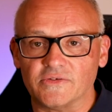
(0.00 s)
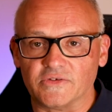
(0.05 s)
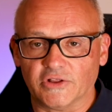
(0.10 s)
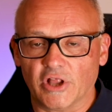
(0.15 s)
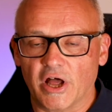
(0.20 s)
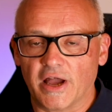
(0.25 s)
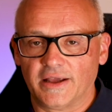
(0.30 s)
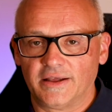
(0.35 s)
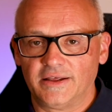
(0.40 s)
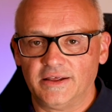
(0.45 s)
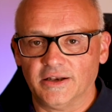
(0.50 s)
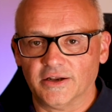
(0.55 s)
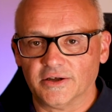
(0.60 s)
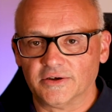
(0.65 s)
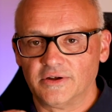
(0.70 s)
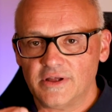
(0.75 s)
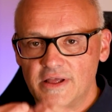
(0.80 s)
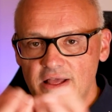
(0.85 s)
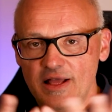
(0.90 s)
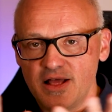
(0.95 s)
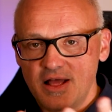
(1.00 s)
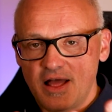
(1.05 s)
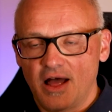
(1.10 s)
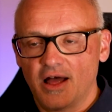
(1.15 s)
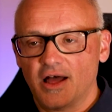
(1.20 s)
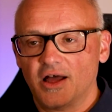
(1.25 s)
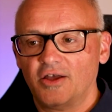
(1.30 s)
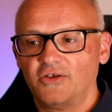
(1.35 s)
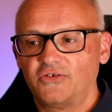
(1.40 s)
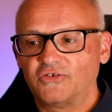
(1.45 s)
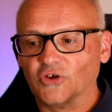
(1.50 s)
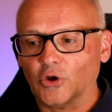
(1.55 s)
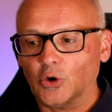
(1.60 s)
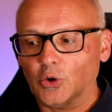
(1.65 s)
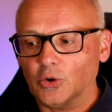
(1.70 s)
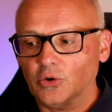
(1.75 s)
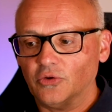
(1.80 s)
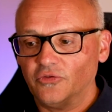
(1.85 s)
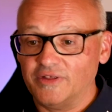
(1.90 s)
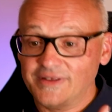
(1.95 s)
like, you know?
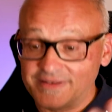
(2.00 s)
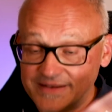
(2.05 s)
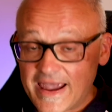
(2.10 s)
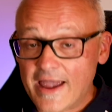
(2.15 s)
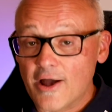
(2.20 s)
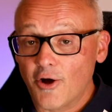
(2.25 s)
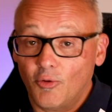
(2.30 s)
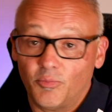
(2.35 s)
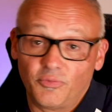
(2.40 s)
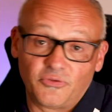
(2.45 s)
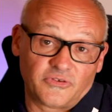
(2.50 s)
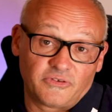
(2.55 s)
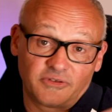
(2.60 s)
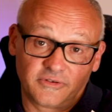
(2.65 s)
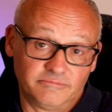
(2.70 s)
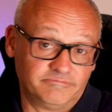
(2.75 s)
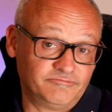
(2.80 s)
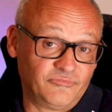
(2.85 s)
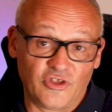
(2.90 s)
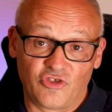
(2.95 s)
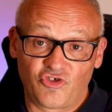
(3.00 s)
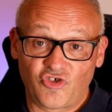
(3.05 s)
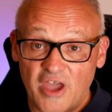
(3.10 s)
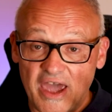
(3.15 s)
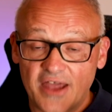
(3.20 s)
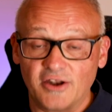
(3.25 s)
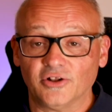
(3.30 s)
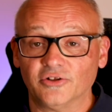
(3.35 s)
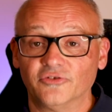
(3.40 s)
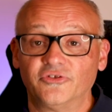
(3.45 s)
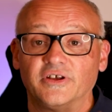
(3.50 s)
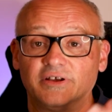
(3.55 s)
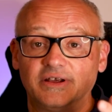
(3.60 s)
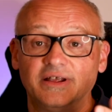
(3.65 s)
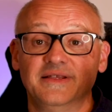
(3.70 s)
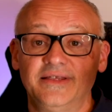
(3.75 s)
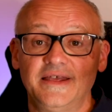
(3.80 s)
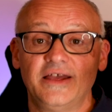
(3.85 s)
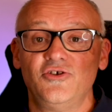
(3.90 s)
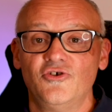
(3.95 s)
So this helps the channel to
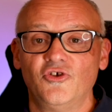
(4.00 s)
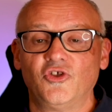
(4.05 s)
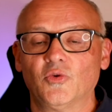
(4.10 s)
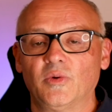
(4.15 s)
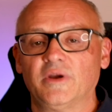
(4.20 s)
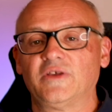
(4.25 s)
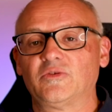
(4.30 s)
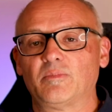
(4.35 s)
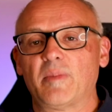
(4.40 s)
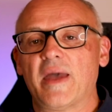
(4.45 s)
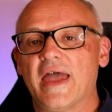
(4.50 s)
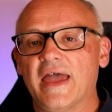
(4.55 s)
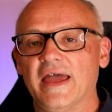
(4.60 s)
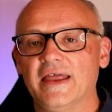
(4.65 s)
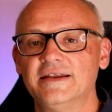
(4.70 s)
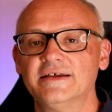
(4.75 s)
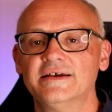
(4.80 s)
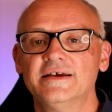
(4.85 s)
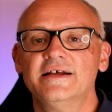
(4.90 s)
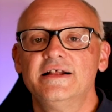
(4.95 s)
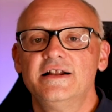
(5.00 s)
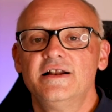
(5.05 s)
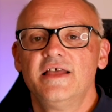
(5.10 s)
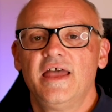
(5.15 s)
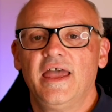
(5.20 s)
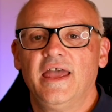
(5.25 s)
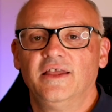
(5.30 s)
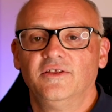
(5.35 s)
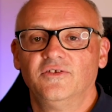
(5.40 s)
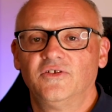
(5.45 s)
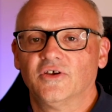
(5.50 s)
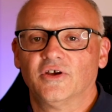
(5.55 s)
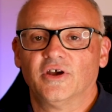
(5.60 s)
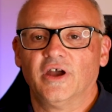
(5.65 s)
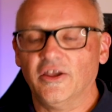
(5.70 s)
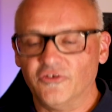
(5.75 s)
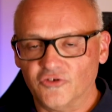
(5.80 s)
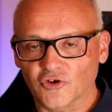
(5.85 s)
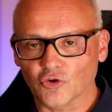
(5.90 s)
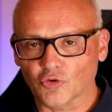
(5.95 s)
continue to expand and
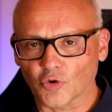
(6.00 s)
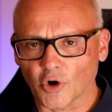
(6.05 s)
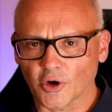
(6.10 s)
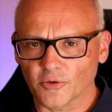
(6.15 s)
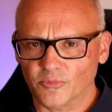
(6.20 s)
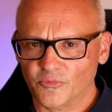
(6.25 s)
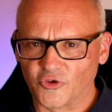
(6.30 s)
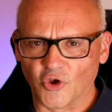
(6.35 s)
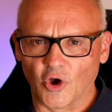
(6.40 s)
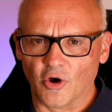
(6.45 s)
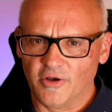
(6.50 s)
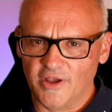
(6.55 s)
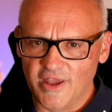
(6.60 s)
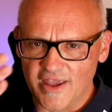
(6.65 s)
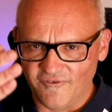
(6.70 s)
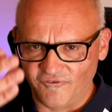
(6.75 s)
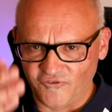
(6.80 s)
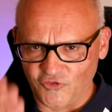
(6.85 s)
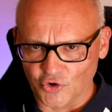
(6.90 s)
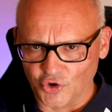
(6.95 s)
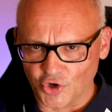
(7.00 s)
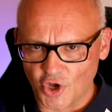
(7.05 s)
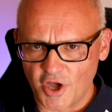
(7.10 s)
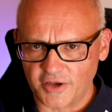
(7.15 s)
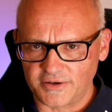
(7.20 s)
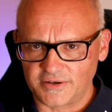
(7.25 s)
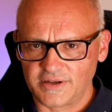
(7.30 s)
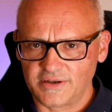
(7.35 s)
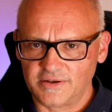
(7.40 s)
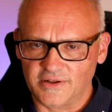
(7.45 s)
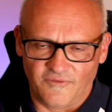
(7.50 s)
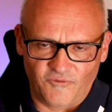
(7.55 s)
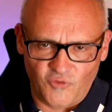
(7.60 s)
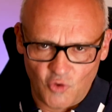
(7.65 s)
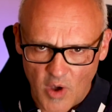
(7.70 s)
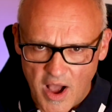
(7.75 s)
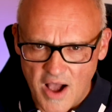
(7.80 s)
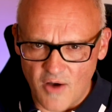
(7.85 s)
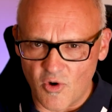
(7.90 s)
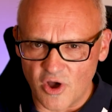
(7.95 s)
to grow. So if
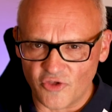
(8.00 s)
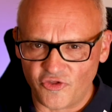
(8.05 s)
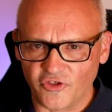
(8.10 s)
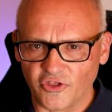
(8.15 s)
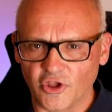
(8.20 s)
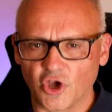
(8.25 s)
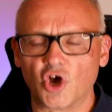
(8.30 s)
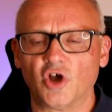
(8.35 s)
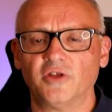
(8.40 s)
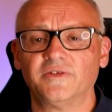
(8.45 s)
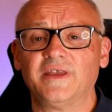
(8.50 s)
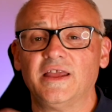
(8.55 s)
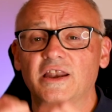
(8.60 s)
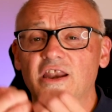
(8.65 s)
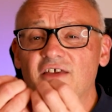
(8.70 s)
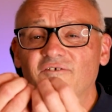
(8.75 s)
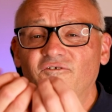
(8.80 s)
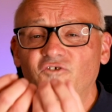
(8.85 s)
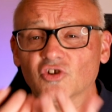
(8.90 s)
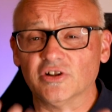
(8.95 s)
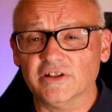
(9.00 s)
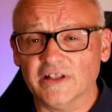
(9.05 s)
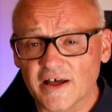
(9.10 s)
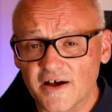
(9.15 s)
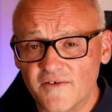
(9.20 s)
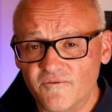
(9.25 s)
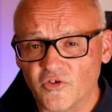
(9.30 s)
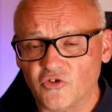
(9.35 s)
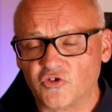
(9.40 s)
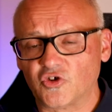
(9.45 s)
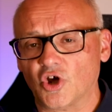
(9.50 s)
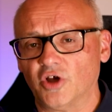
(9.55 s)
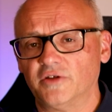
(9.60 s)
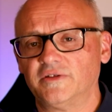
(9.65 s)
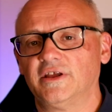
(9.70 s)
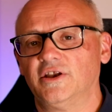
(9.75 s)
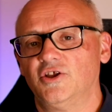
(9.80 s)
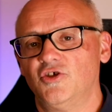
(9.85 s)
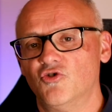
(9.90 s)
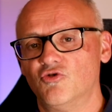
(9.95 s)
you are watching the content, if you love this
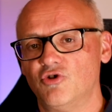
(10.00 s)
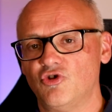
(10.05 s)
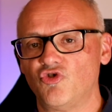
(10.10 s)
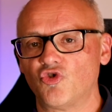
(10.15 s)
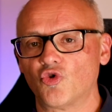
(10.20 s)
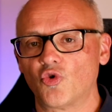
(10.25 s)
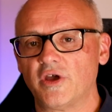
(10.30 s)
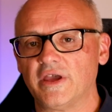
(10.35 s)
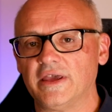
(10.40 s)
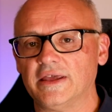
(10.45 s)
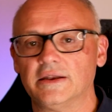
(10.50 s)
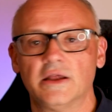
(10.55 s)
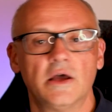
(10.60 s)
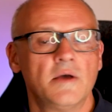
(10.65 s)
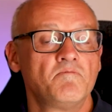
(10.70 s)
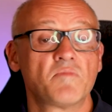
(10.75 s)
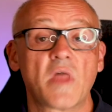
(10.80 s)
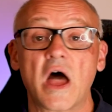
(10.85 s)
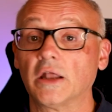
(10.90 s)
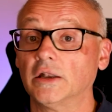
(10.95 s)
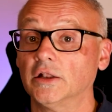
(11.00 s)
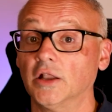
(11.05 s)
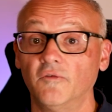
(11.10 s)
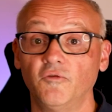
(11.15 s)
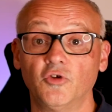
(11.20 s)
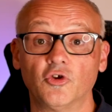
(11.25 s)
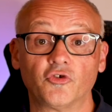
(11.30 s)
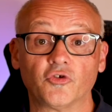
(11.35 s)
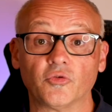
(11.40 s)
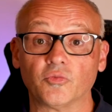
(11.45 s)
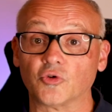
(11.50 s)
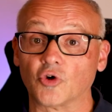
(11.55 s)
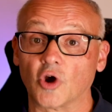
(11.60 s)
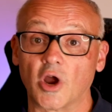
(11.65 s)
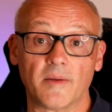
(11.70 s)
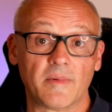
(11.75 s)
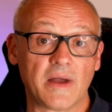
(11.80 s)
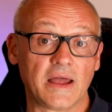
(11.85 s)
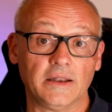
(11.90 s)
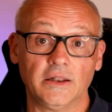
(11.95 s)
content, you're enjoying it, I'd love you to
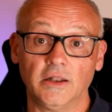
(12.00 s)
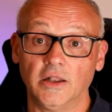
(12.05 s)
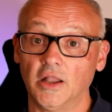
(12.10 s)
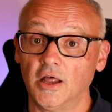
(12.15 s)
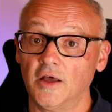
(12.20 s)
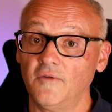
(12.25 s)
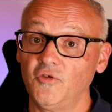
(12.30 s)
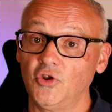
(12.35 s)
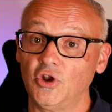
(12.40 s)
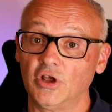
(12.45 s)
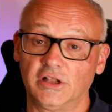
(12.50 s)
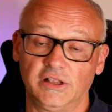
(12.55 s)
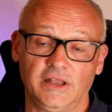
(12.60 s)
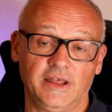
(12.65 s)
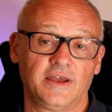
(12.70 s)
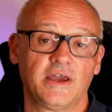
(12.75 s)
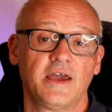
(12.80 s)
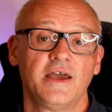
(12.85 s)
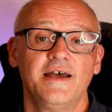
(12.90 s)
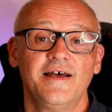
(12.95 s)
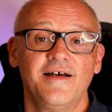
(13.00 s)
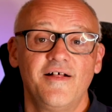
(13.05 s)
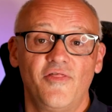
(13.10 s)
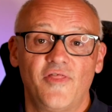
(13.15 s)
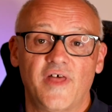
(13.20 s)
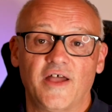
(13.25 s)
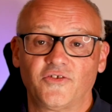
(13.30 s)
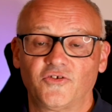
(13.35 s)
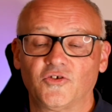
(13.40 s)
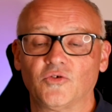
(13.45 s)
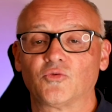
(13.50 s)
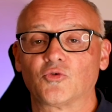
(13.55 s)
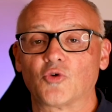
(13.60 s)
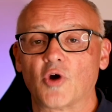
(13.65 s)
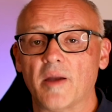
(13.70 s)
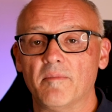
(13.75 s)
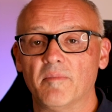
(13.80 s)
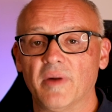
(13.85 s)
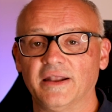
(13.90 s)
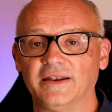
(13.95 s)
subscribe. I'd love you to click that
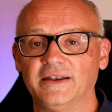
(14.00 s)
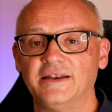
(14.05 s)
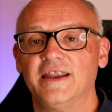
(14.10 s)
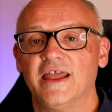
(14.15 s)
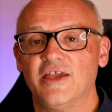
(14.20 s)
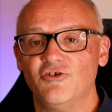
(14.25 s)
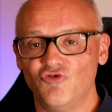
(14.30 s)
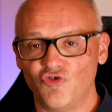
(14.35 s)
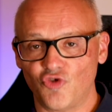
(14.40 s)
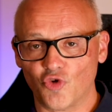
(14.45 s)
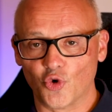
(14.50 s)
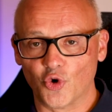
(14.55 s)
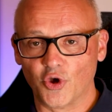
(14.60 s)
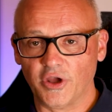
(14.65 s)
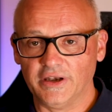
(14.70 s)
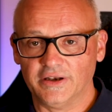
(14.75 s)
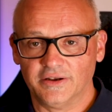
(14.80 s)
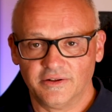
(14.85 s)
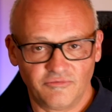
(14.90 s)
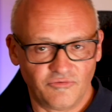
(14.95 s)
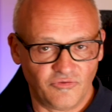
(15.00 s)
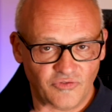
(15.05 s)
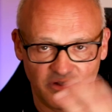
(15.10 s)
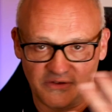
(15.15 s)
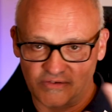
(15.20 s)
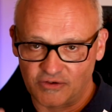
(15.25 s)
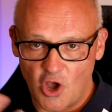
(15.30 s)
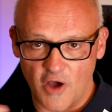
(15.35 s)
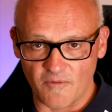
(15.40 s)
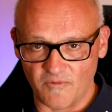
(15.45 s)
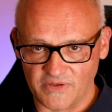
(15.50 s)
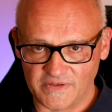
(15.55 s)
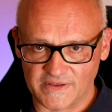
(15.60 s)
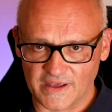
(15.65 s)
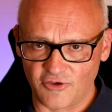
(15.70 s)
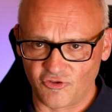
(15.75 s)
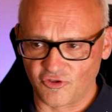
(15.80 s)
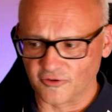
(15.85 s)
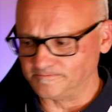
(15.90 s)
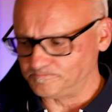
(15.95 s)
subscribe button and join this
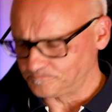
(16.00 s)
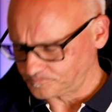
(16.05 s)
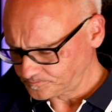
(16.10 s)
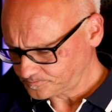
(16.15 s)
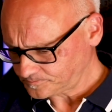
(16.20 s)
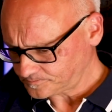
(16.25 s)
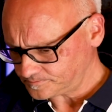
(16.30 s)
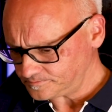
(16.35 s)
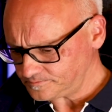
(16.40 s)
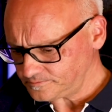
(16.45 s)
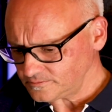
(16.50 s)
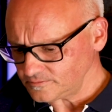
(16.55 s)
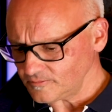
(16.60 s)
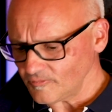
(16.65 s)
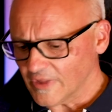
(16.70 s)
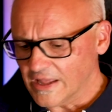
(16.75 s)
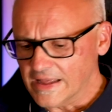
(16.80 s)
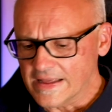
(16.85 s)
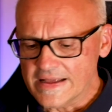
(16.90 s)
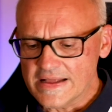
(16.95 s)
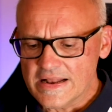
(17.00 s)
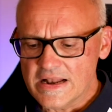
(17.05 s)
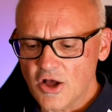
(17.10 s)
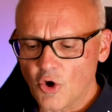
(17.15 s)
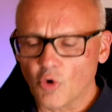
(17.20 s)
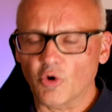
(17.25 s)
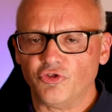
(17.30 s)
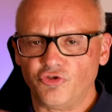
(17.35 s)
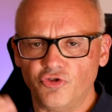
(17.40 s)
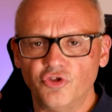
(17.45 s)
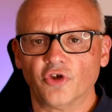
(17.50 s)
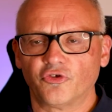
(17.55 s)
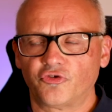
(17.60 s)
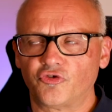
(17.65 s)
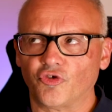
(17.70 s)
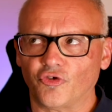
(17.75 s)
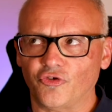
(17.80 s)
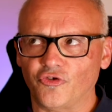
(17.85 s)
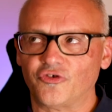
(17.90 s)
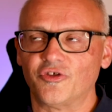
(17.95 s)
conversation. Or not
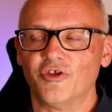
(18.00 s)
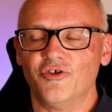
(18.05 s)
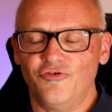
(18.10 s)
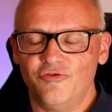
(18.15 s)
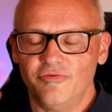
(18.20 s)
join this,